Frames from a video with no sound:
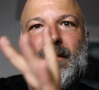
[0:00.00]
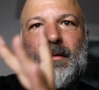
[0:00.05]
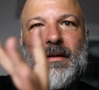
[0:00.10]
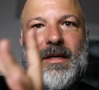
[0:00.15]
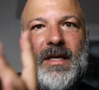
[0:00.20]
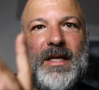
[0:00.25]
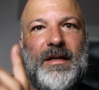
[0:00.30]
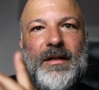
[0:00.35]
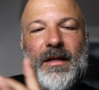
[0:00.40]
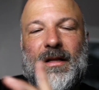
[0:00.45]

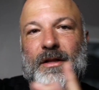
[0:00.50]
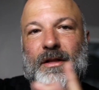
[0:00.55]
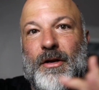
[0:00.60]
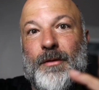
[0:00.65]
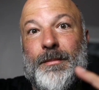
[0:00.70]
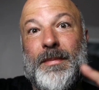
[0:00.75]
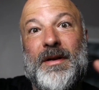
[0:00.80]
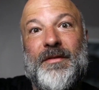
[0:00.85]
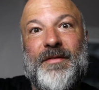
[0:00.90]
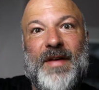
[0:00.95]
get a little
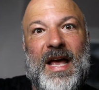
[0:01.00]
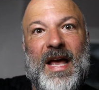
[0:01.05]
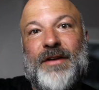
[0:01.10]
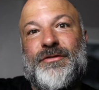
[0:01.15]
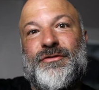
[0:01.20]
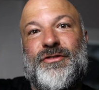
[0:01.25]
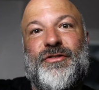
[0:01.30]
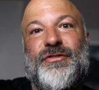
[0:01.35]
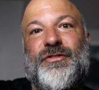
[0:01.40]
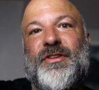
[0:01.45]
bit of
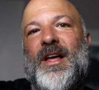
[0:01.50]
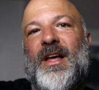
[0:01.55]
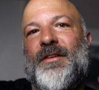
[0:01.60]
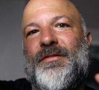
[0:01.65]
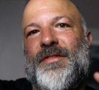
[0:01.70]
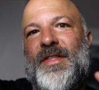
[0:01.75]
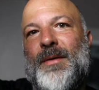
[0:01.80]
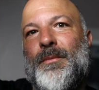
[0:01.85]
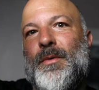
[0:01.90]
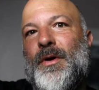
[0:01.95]
extra stuff
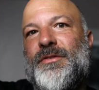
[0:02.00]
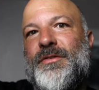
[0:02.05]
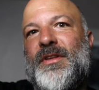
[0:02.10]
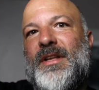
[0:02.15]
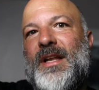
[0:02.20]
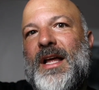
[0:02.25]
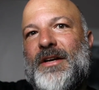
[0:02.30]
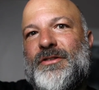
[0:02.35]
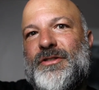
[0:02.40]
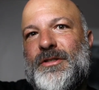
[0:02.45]
that wasn't
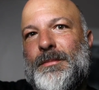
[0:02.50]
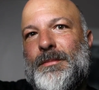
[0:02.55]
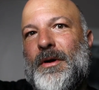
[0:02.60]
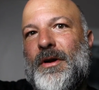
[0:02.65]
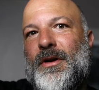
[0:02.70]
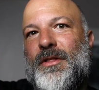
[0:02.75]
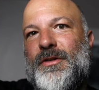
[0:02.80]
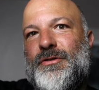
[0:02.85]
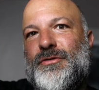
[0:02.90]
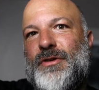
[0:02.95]
actually
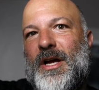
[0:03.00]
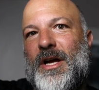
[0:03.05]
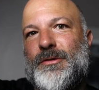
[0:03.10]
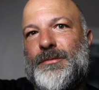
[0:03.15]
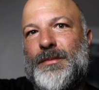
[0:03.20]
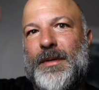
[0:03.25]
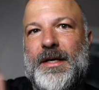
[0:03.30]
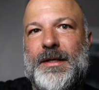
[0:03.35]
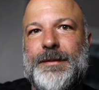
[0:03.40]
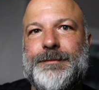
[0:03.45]
part of the trash
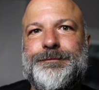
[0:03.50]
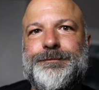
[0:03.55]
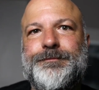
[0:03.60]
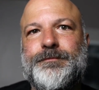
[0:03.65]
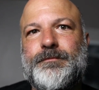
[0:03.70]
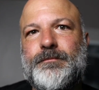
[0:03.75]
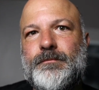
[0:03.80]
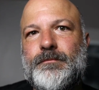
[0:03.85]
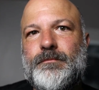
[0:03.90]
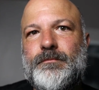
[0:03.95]
pile,
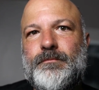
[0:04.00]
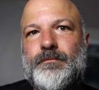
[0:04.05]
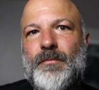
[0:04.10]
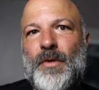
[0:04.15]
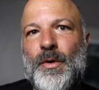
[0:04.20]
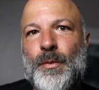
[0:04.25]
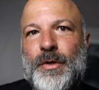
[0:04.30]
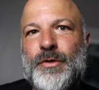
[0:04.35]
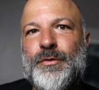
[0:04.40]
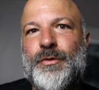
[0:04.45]

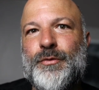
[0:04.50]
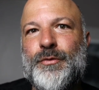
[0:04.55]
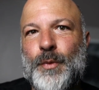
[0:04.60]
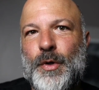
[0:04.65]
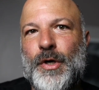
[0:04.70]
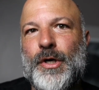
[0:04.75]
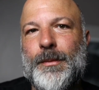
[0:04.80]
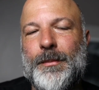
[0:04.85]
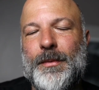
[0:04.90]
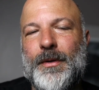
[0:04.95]
which was
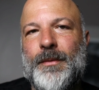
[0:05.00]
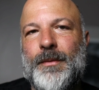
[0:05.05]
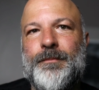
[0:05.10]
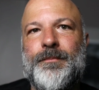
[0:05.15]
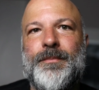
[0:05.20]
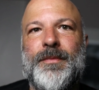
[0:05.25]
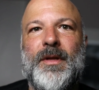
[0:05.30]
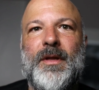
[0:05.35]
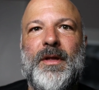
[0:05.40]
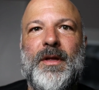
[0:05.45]
workable.
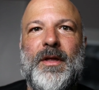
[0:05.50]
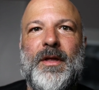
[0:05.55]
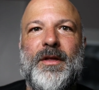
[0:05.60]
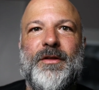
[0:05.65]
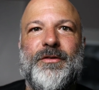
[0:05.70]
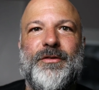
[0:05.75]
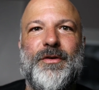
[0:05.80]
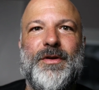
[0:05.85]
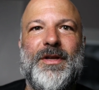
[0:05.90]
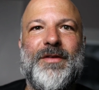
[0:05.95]

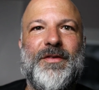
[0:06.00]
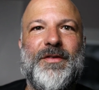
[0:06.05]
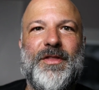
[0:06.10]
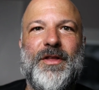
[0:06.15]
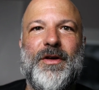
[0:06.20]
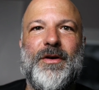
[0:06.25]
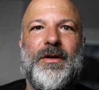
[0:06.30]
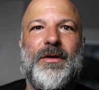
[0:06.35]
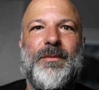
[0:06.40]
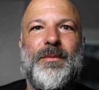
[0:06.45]
So even
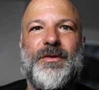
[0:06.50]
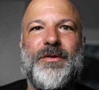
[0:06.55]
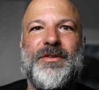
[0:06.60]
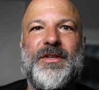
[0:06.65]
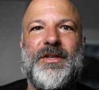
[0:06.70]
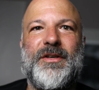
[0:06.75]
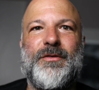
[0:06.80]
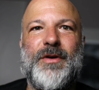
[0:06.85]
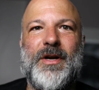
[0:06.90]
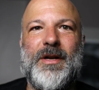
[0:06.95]
though it
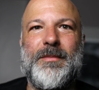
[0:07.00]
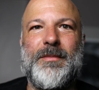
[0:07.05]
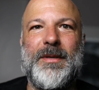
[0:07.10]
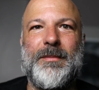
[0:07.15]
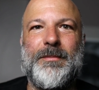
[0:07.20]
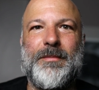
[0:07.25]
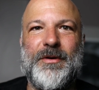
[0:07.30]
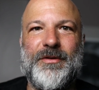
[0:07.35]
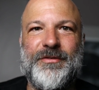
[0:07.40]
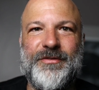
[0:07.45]
wasn't incredibly
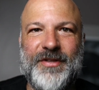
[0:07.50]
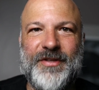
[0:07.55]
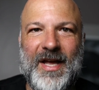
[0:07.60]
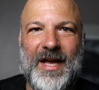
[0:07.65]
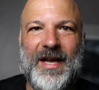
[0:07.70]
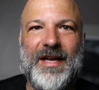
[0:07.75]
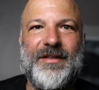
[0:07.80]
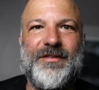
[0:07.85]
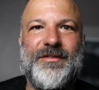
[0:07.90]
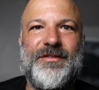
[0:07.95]

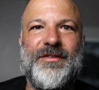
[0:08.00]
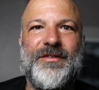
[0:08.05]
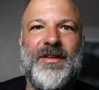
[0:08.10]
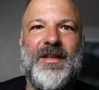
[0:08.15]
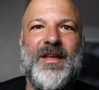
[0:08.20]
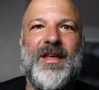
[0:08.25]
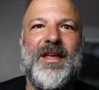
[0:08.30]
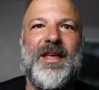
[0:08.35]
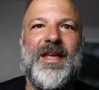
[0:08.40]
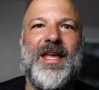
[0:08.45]
precise,
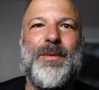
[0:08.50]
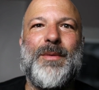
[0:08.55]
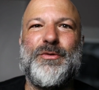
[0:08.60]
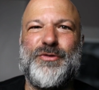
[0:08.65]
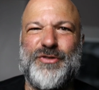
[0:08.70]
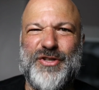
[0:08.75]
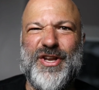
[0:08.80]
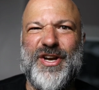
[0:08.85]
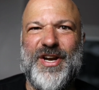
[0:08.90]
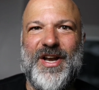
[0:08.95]
it was
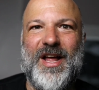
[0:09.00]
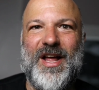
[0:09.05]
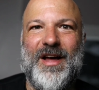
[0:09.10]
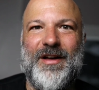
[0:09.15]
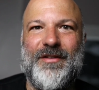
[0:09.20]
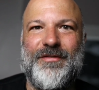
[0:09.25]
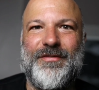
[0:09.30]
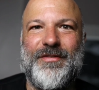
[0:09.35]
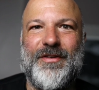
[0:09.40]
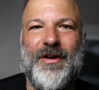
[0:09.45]
good
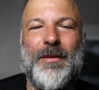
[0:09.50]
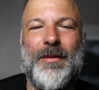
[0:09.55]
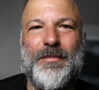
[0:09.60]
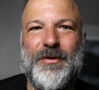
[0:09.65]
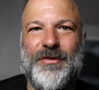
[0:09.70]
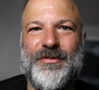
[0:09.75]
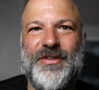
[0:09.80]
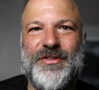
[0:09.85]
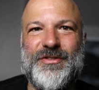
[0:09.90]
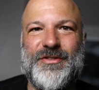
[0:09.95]
enough on
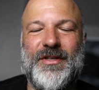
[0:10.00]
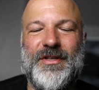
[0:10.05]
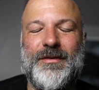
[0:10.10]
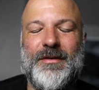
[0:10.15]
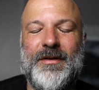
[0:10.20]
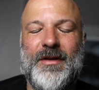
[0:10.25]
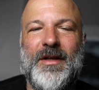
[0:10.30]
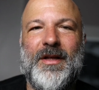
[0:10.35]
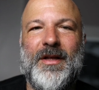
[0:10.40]
precision.